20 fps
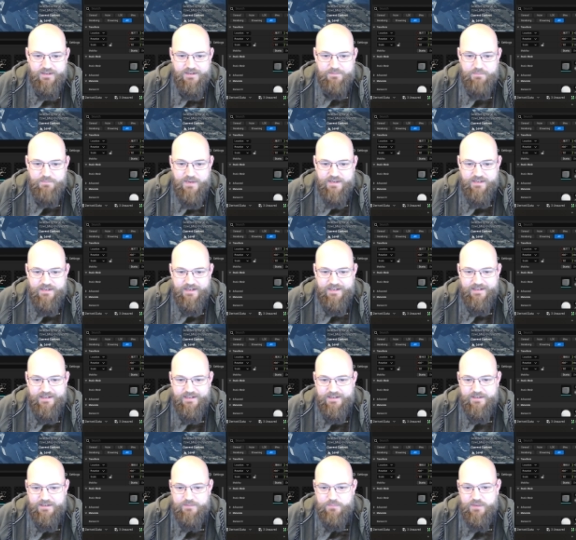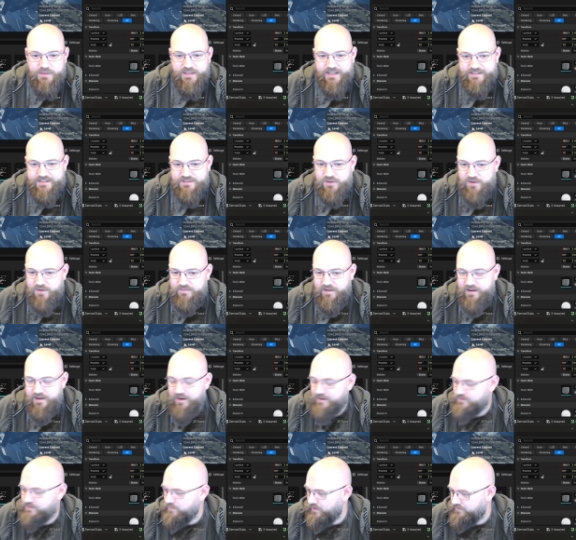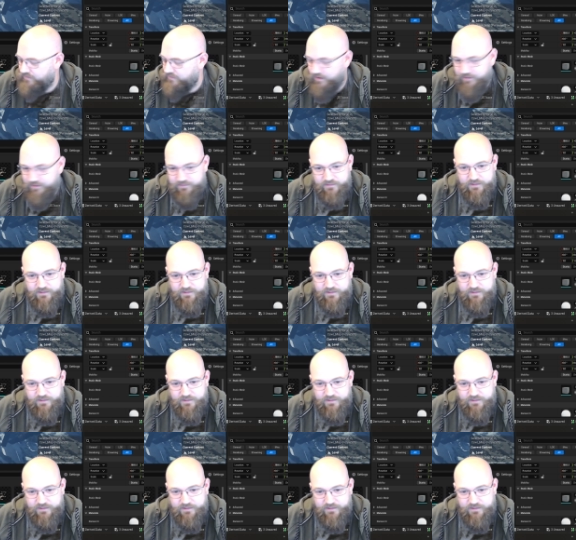manually, but that's not a very nice workflow.